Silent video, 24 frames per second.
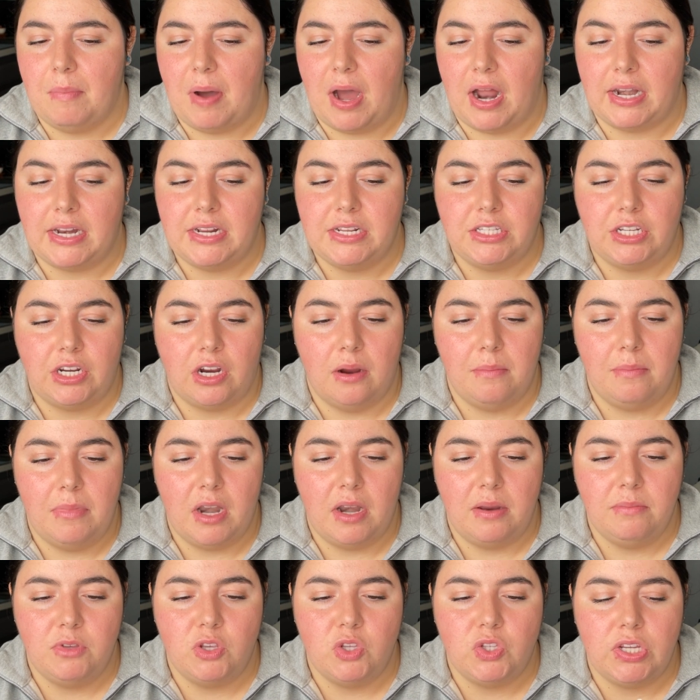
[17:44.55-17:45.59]
body serum that
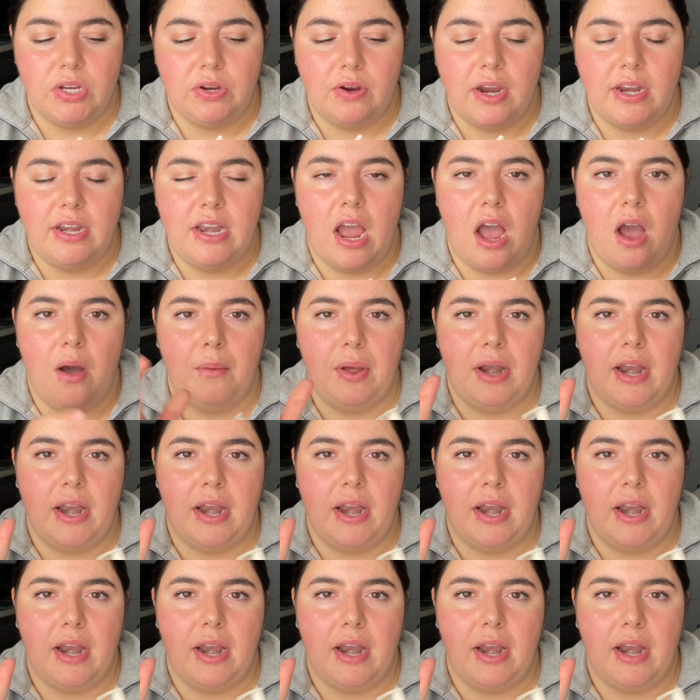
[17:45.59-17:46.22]
I'm using right now,